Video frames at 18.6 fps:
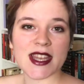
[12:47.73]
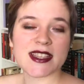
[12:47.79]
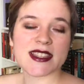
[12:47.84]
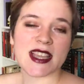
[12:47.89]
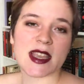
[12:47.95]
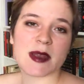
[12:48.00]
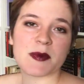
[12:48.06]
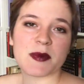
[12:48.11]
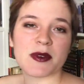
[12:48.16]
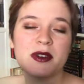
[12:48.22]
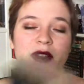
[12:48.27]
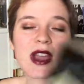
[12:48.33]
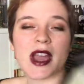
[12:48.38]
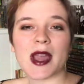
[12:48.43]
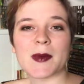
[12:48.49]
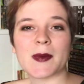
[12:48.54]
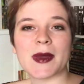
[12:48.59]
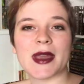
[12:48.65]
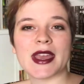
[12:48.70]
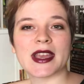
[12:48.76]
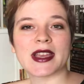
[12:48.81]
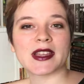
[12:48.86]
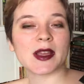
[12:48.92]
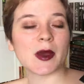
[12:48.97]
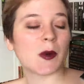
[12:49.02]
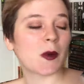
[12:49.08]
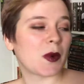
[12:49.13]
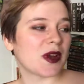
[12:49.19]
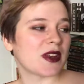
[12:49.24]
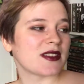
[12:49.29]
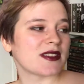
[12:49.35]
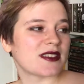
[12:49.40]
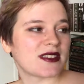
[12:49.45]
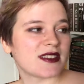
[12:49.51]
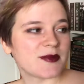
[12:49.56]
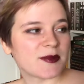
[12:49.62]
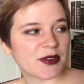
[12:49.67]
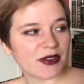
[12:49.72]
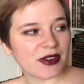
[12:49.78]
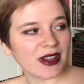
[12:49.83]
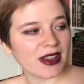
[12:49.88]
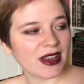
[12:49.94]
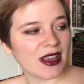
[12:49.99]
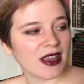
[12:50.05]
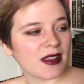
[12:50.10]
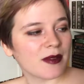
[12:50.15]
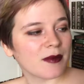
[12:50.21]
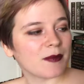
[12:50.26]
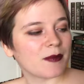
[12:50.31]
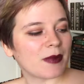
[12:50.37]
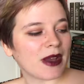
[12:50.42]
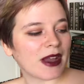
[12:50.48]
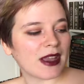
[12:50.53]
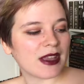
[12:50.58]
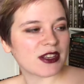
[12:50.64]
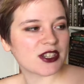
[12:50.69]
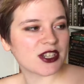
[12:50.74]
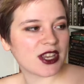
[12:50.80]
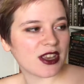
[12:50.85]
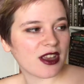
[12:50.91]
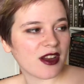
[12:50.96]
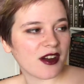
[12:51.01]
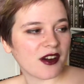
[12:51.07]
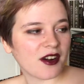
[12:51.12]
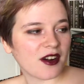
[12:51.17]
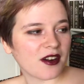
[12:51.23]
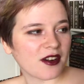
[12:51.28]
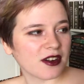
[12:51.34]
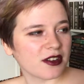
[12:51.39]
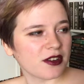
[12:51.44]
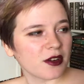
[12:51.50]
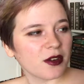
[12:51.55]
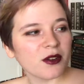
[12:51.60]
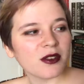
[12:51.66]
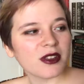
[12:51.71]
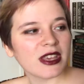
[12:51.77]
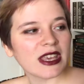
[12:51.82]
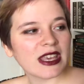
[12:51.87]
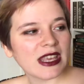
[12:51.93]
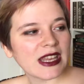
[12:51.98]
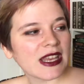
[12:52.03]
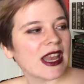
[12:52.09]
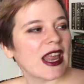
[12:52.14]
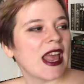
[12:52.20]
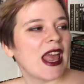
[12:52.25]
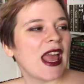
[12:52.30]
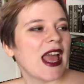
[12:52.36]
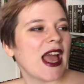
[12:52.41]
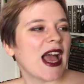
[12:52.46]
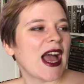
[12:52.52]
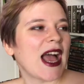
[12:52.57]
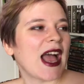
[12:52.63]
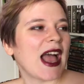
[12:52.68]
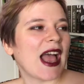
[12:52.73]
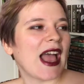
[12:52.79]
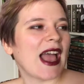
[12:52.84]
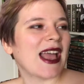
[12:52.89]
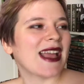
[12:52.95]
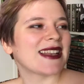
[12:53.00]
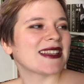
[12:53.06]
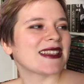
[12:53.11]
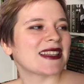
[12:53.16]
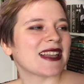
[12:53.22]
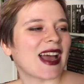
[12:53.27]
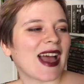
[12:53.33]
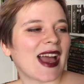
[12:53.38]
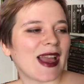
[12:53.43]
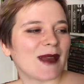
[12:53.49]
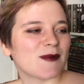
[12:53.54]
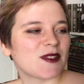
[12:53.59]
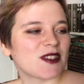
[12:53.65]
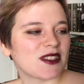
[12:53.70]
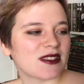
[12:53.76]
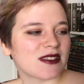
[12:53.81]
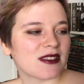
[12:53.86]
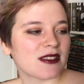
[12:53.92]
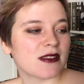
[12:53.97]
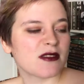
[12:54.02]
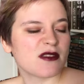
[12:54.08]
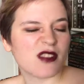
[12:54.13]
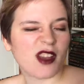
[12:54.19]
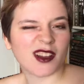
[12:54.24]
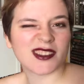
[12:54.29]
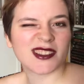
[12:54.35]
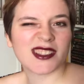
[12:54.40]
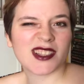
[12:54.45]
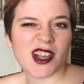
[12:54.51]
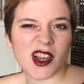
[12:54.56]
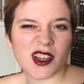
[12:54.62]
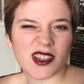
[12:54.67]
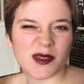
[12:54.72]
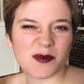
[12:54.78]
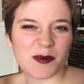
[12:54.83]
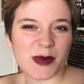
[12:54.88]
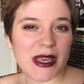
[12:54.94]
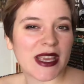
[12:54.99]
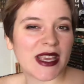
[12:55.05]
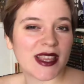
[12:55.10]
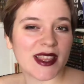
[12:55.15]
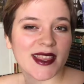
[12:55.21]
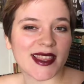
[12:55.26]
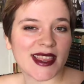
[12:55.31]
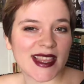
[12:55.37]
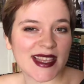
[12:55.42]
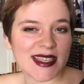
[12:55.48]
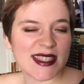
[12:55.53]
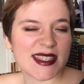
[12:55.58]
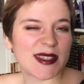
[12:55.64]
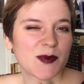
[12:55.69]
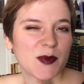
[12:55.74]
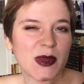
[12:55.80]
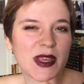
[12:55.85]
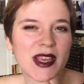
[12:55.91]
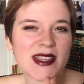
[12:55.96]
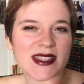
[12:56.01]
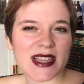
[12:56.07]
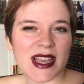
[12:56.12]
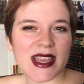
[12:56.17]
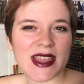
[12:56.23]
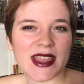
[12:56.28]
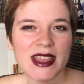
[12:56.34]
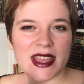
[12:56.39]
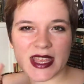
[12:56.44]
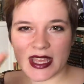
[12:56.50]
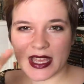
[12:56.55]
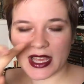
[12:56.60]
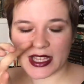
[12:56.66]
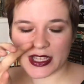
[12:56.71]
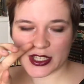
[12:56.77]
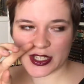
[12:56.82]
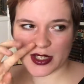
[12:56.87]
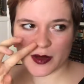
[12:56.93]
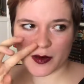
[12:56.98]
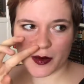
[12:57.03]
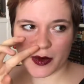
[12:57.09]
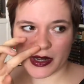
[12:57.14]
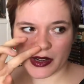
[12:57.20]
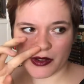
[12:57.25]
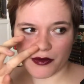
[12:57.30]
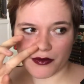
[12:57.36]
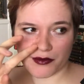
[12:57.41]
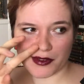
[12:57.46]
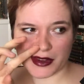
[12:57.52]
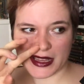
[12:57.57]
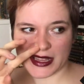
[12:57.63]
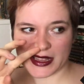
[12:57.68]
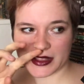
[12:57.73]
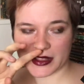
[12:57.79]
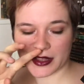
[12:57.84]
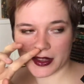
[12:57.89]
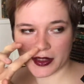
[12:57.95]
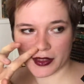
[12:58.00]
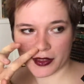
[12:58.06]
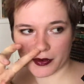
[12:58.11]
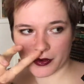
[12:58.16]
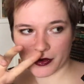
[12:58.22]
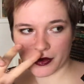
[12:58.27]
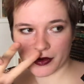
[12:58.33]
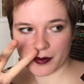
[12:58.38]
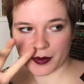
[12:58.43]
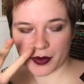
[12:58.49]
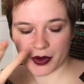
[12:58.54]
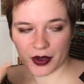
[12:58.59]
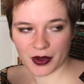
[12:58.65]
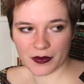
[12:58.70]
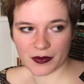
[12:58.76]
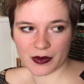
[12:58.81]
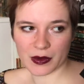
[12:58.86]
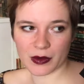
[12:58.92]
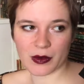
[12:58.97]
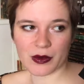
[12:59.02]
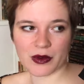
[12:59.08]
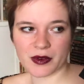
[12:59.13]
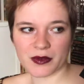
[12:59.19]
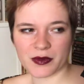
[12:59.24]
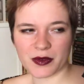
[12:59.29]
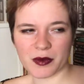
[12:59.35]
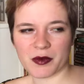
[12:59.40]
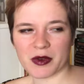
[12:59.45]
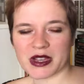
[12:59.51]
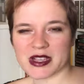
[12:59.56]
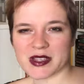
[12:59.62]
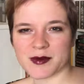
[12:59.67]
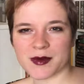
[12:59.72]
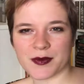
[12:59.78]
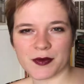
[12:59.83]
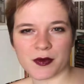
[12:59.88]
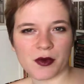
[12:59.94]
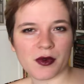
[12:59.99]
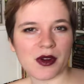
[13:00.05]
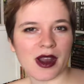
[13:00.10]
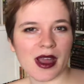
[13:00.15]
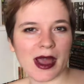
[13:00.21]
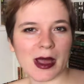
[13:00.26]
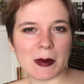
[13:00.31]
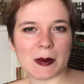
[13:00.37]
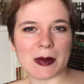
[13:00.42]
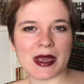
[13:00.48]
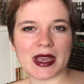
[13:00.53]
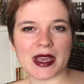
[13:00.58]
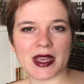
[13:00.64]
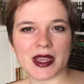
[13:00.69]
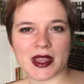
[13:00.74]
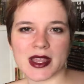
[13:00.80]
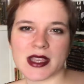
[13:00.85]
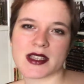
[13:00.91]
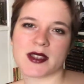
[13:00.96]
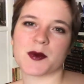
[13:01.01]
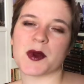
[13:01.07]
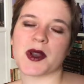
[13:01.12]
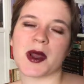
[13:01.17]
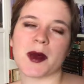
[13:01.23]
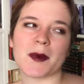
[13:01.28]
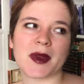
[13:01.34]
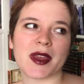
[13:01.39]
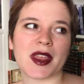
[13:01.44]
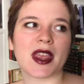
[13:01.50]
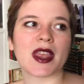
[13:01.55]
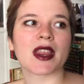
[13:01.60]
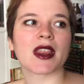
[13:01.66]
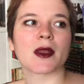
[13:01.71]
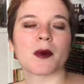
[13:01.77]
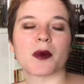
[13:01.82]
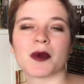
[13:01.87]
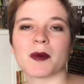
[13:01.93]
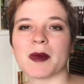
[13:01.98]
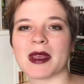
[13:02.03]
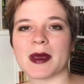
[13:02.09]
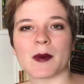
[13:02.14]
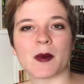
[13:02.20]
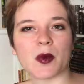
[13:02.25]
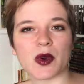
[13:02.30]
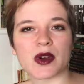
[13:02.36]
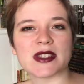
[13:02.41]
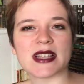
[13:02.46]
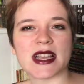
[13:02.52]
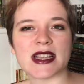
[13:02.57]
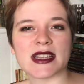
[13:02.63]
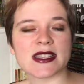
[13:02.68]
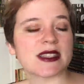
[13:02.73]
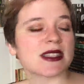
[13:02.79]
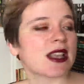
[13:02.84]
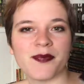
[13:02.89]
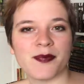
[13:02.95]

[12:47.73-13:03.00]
the second book I picked was The Marillion by J.R.R. Tolkien. And I'm just not gonna pick this because I think I just wanna read the third book of the Lord of the Rings before I pick this one up. I think that would make more sense.